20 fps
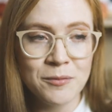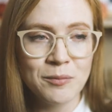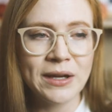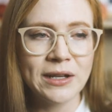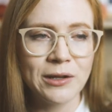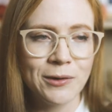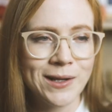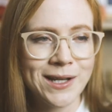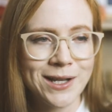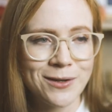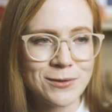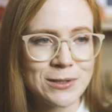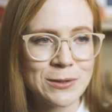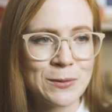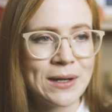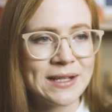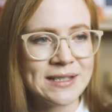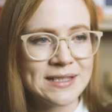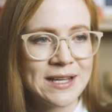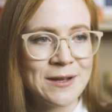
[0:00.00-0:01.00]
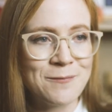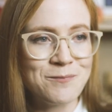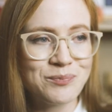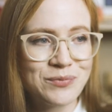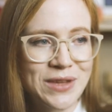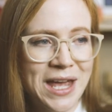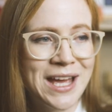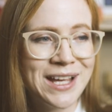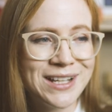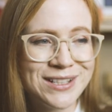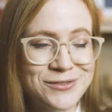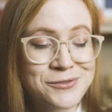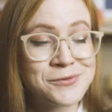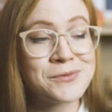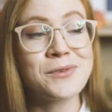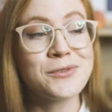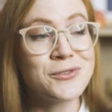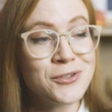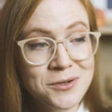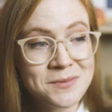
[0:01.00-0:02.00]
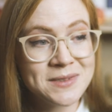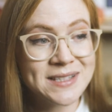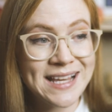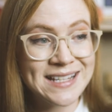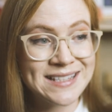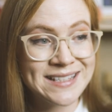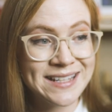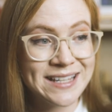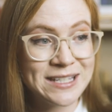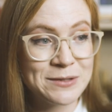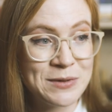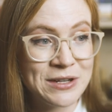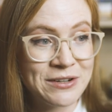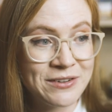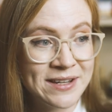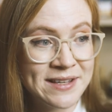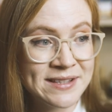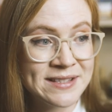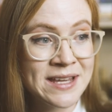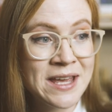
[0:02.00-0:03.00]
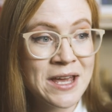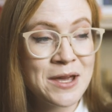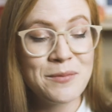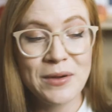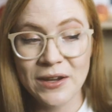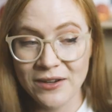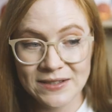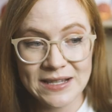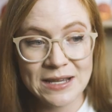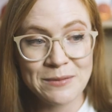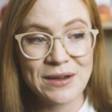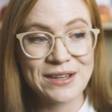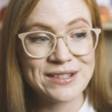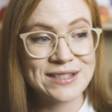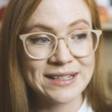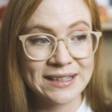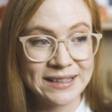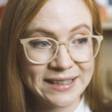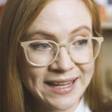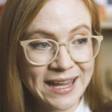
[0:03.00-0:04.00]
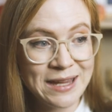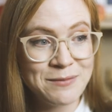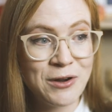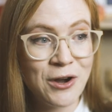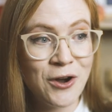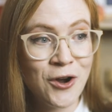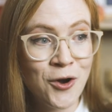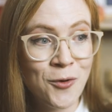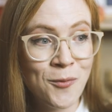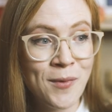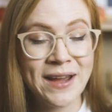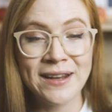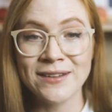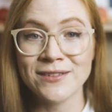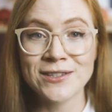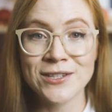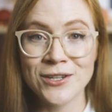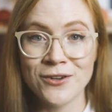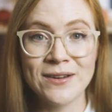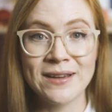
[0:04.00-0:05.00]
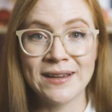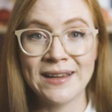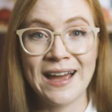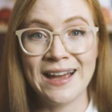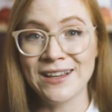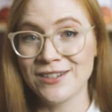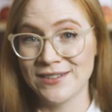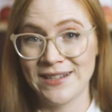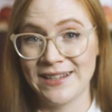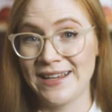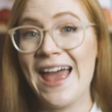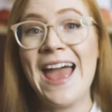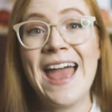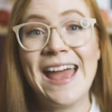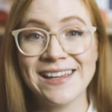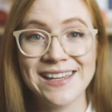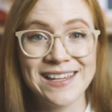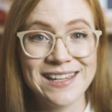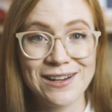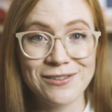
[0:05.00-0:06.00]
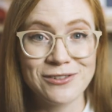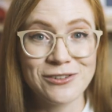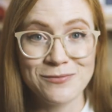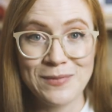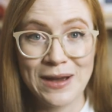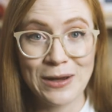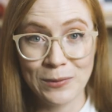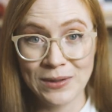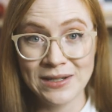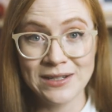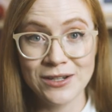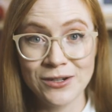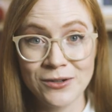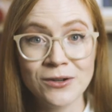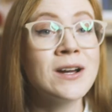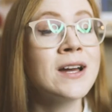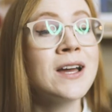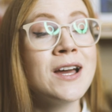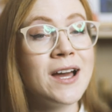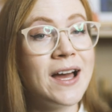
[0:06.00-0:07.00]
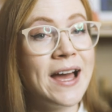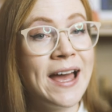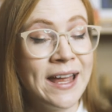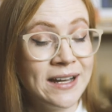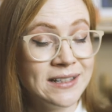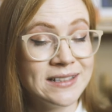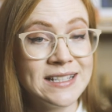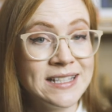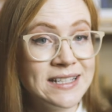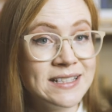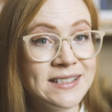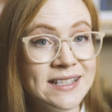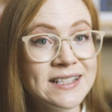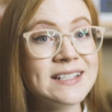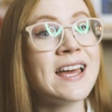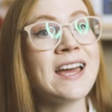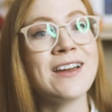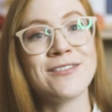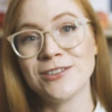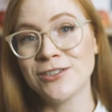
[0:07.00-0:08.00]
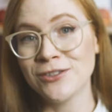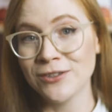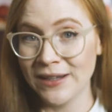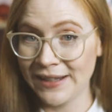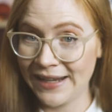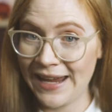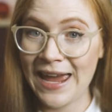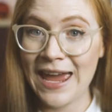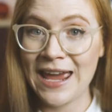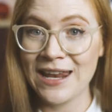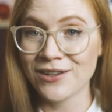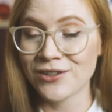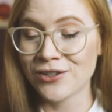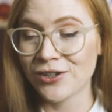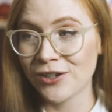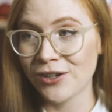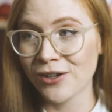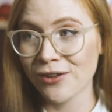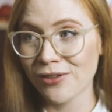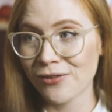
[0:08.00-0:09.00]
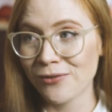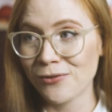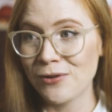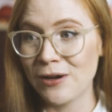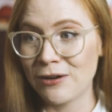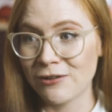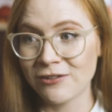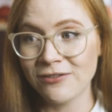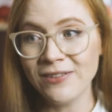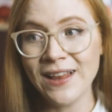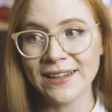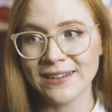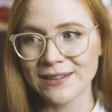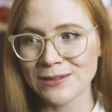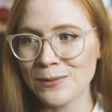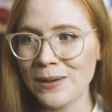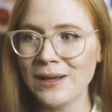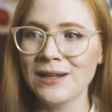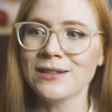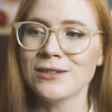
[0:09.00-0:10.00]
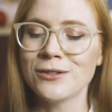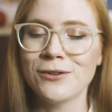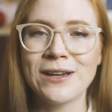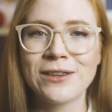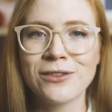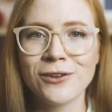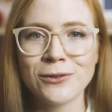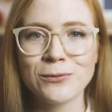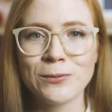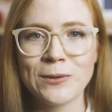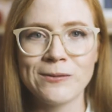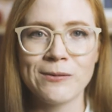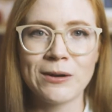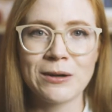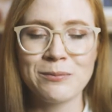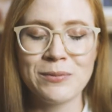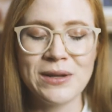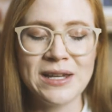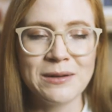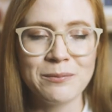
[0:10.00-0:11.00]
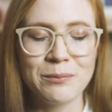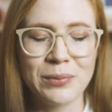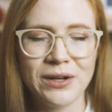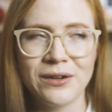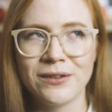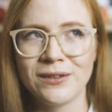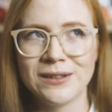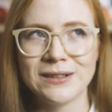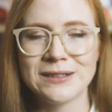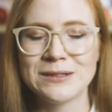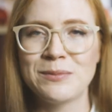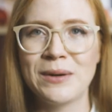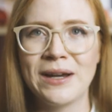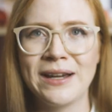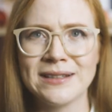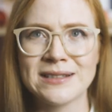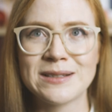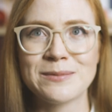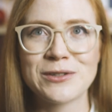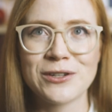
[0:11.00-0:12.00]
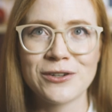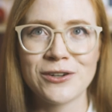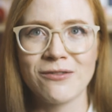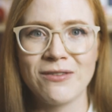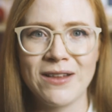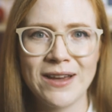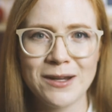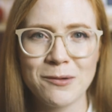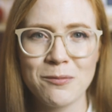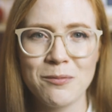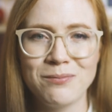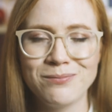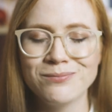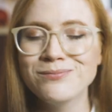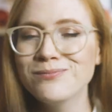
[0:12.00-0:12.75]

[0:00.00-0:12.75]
By the way, that was quite a traumatizing experience, because I basically came home and saw a guy just like hanging out of my window, and he did have to like enter through our flat as well, so I thought we were being burgled by some sort of like